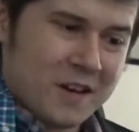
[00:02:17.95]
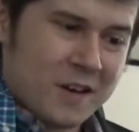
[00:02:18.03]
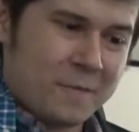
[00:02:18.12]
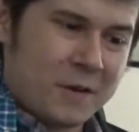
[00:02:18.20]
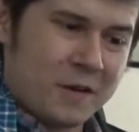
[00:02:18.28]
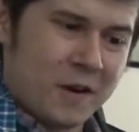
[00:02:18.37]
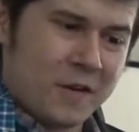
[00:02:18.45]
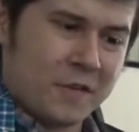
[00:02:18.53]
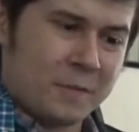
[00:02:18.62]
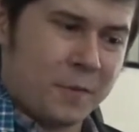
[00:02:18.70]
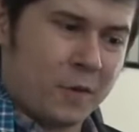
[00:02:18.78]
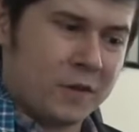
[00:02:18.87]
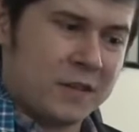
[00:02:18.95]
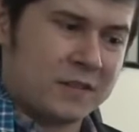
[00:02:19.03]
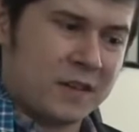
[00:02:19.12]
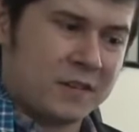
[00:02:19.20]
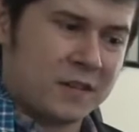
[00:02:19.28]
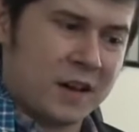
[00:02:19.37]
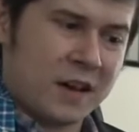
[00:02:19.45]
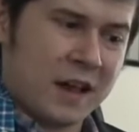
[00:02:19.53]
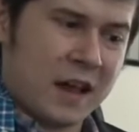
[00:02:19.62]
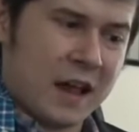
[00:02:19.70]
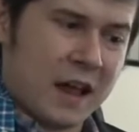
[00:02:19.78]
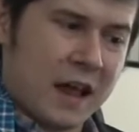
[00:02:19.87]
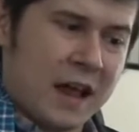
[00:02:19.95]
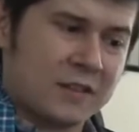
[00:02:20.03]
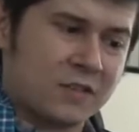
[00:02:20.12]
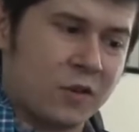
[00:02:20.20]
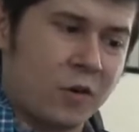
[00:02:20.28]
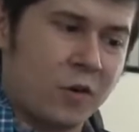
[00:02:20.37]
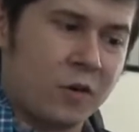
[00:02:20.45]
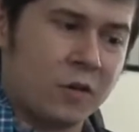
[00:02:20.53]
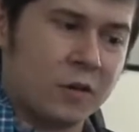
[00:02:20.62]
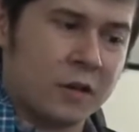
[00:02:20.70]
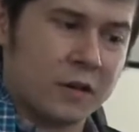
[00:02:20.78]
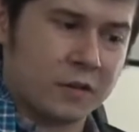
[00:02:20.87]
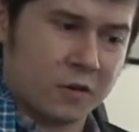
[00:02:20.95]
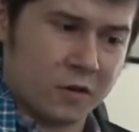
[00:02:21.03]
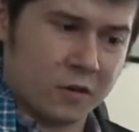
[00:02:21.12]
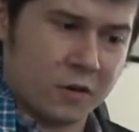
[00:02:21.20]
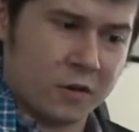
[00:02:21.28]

appear on the Bully Sentai Assholiger